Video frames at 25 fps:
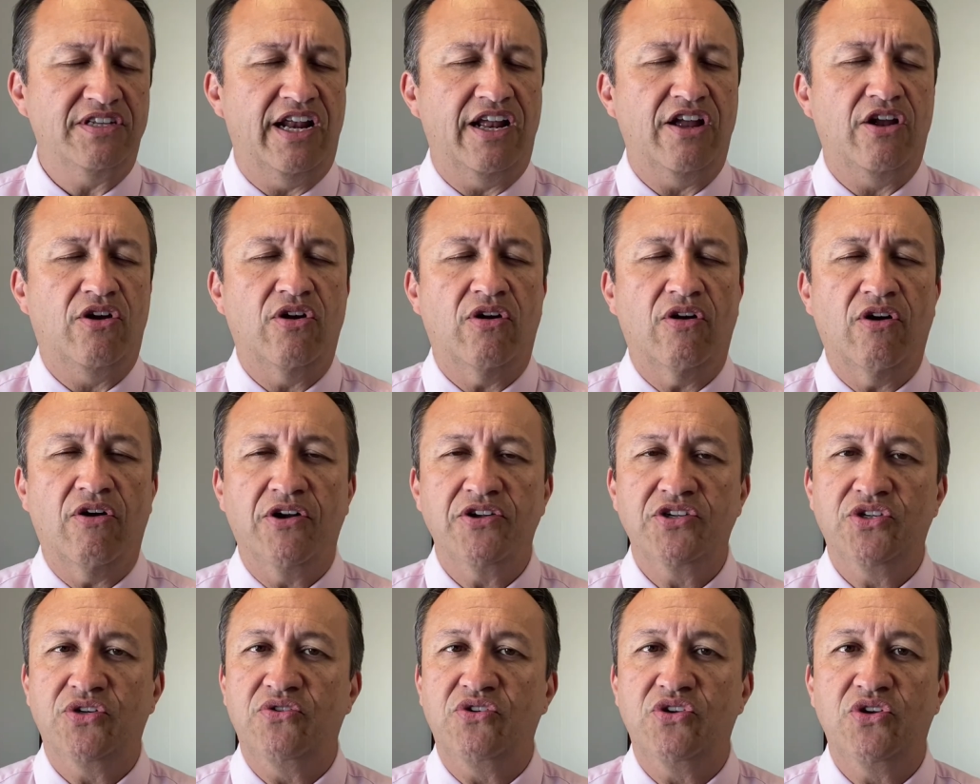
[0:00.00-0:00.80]
And I
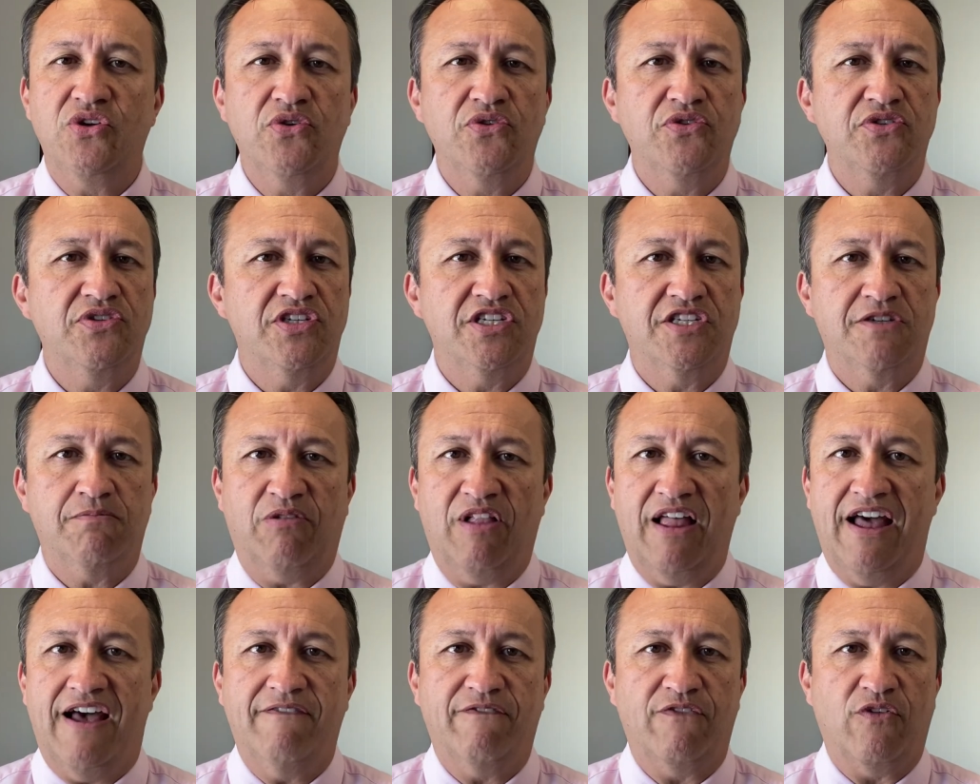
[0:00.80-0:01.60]
encourage you, use this
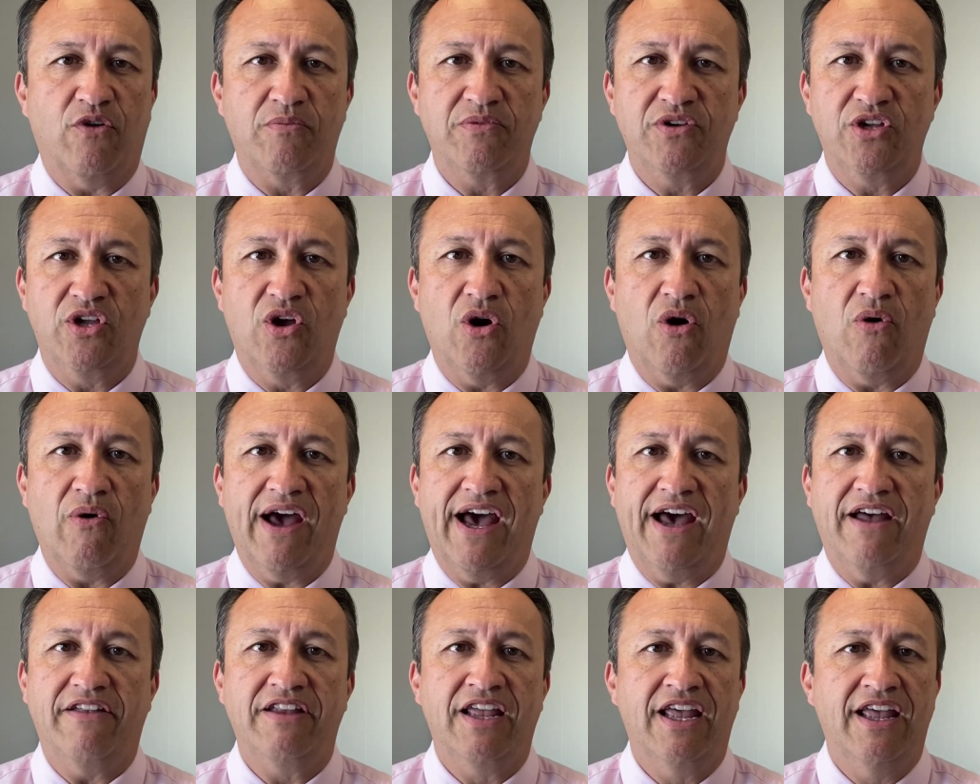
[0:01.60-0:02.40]
platform to go
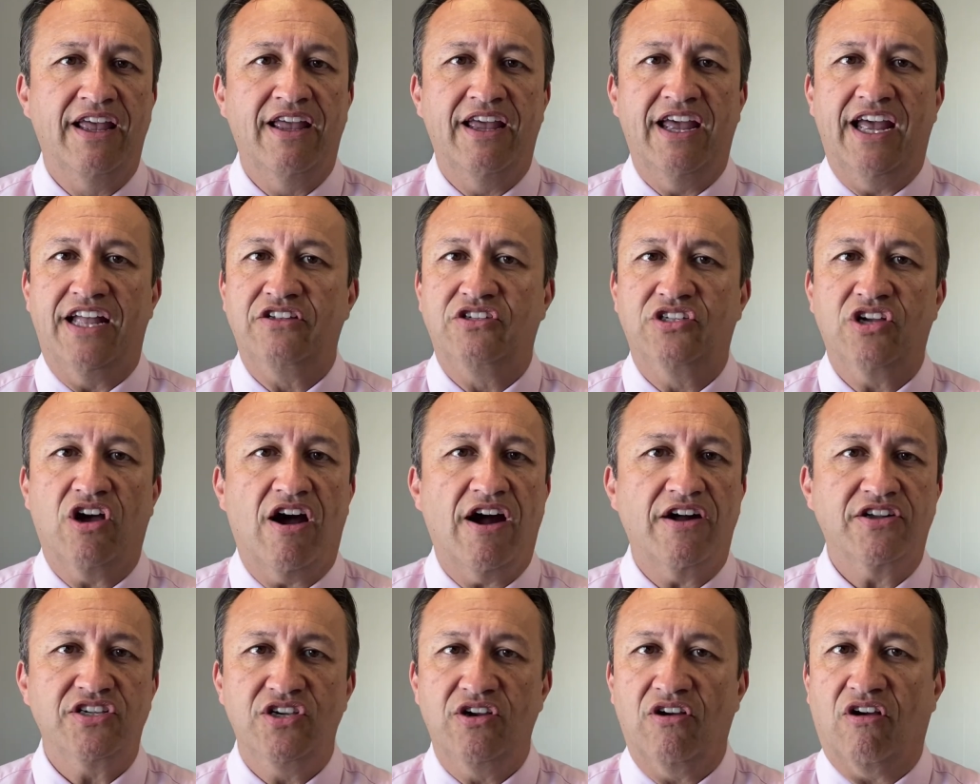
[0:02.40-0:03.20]
out and
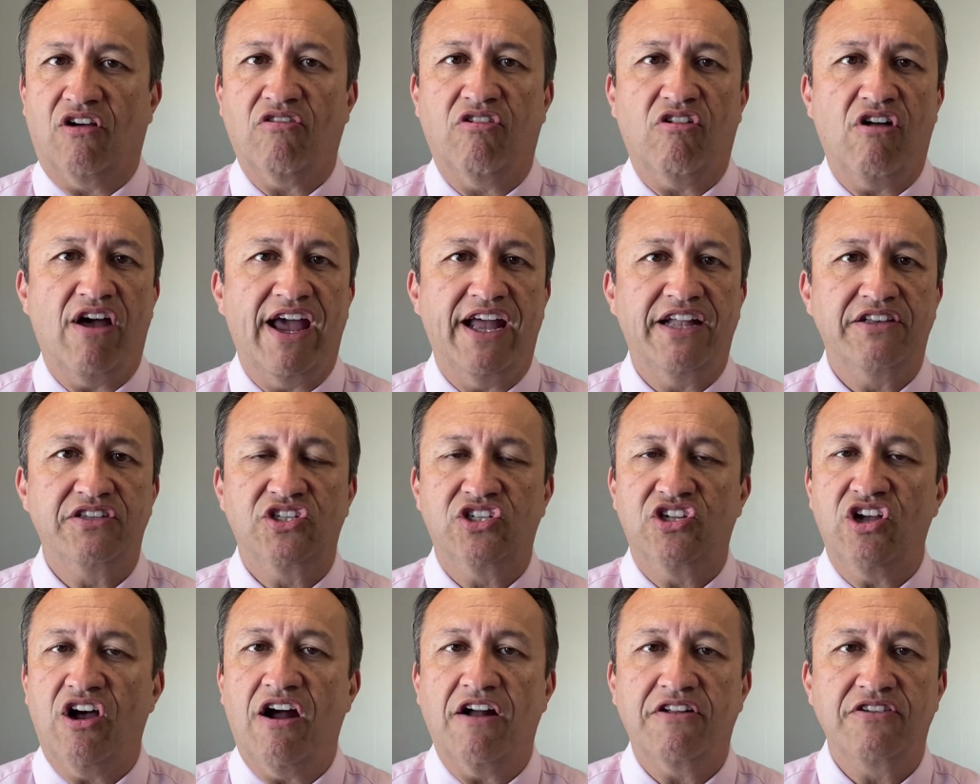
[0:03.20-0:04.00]
talk to your
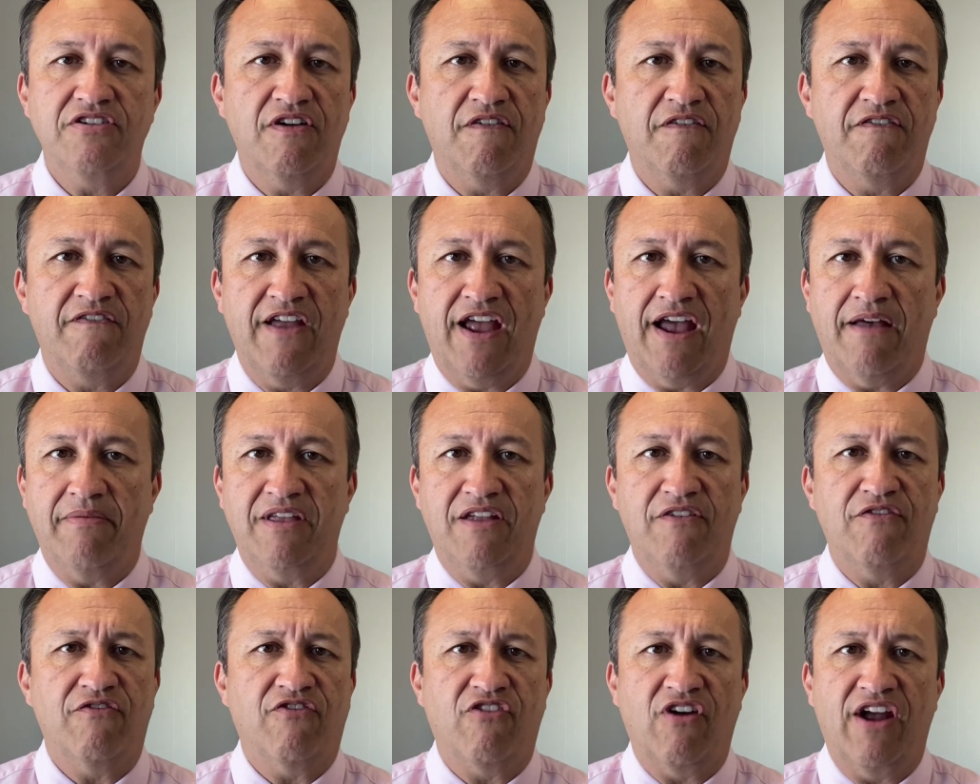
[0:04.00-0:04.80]
clients, talk to your
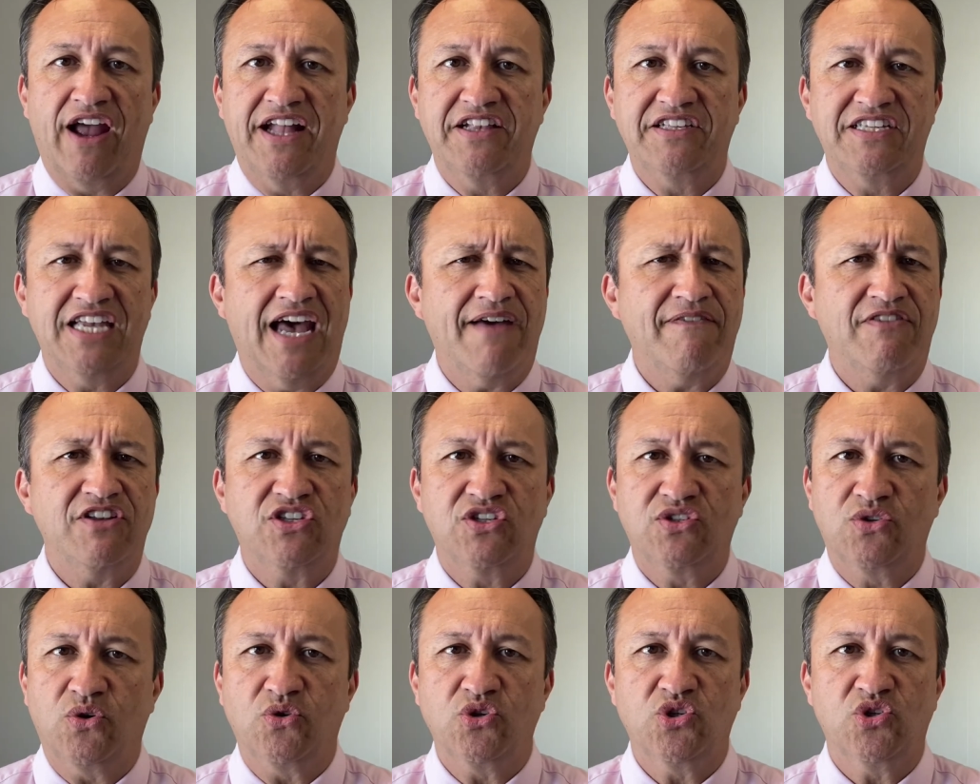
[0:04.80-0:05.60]
family friends, have a
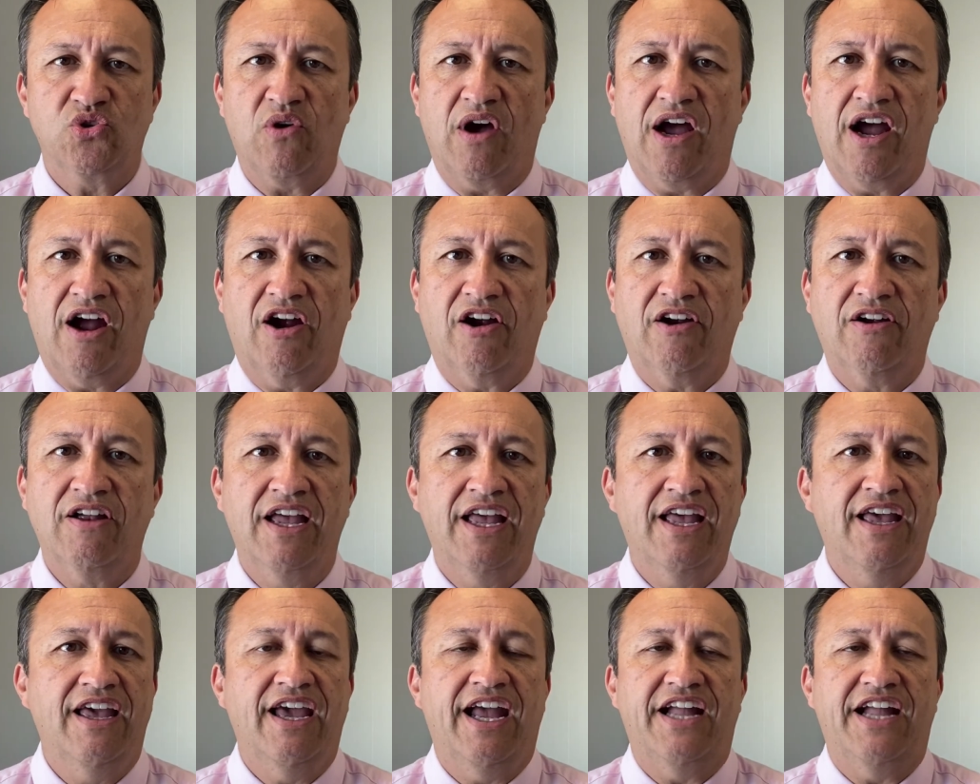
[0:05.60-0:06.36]
social hour.